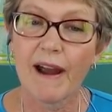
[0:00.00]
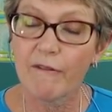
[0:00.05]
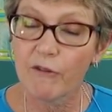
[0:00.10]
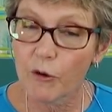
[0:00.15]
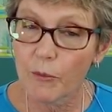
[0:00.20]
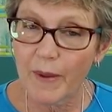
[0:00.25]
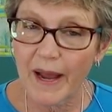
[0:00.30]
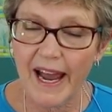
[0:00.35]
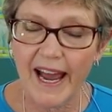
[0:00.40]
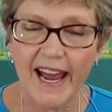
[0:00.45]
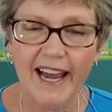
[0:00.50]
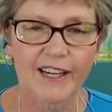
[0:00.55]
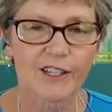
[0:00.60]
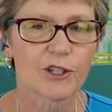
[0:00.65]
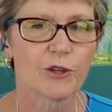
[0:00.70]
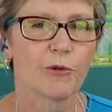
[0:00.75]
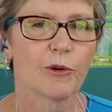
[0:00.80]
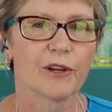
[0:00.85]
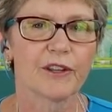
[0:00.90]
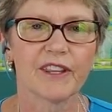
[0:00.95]
travel
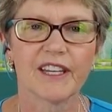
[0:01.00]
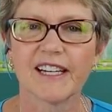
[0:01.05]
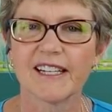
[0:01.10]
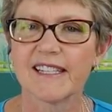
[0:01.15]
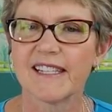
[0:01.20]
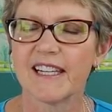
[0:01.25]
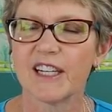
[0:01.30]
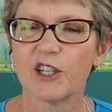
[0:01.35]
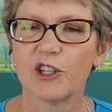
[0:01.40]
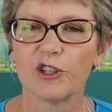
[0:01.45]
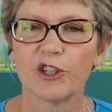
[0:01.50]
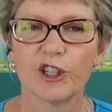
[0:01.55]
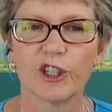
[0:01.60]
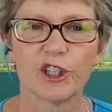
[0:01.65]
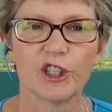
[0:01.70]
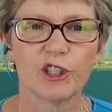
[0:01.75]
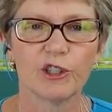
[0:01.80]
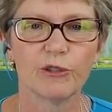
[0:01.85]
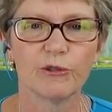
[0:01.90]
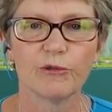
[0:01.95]
bags or things that
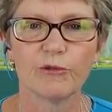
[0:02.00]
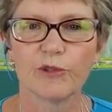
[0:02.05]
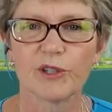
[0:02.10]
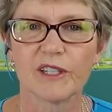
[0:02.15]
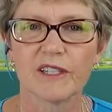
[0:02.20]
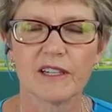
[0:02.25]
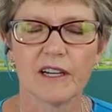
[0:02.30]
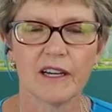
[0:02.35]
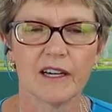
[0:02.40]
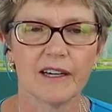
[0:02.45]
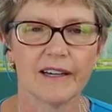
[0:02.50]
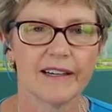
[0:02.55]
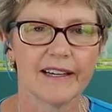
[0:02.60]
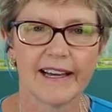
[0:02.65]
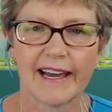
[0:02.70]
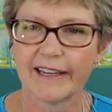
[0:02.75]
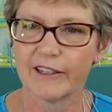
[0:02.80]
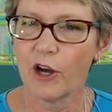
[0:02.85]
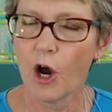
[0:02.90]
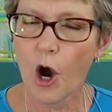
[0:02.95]
you could use
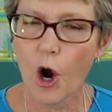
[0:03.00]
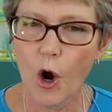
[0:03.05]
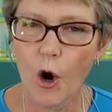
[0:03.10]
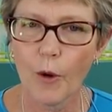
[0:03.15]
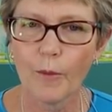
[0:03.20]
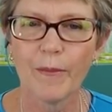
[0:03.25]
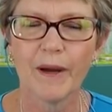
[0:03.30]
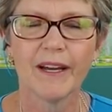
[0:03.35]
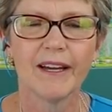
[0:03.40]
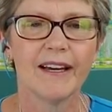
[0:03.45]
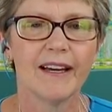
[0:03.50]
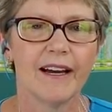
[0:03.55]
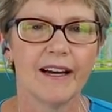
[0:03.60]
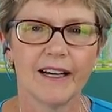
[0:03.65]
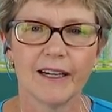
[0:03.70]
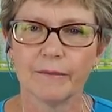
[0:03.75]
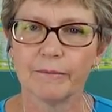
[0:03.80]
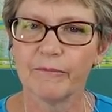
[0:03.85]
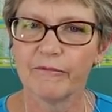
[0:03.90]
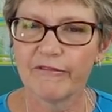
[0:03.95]
uh, at home,
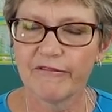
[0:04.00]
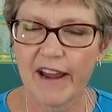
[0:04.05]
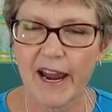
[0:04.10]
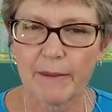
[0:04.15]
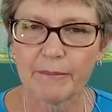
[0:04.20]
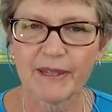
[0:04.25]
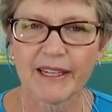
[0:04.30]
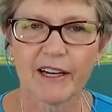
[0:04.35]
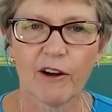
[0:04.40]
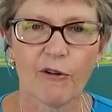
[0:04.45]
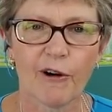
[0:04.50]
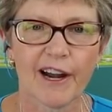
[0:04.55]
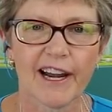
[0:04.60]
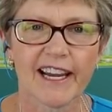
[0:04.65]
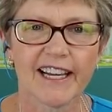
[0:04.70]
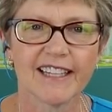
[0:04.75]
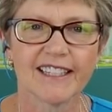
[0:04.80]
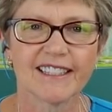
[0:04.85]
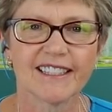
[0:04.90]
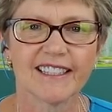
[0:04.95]
um, family
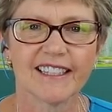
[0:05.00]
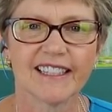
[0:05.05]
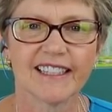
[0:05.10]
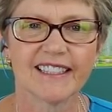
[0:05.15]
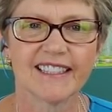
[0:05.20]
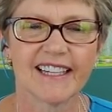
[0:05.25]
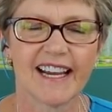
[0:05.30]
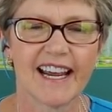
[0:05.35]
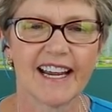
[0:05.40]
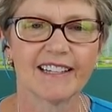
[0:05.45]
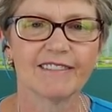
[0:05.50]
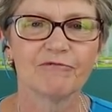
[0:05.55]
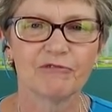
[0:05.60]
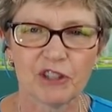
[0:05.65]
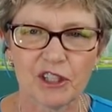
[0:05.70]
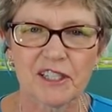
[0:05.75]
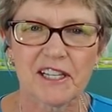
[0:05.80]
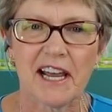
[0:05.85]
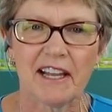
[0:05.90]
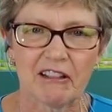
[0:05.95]
oriented,
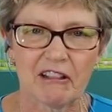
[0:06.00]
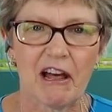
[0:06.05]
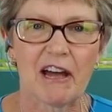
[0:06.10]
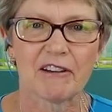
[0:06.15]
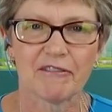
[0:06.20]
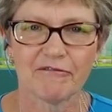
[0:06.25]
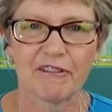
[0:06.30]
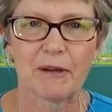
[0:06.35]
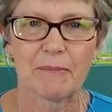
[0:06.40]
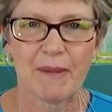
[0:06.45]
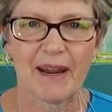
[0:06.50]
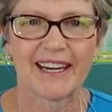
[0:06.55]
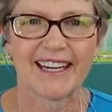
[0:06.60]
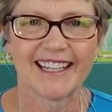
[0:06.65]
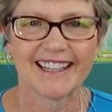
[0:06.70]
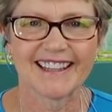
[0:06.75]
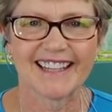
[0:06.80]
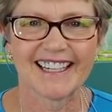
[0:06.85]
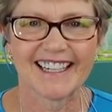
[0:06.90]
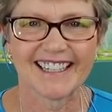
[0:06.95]
and just had a lot of fun
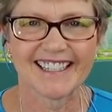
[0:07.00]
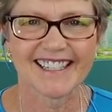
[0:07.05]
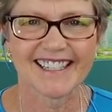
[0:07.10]
making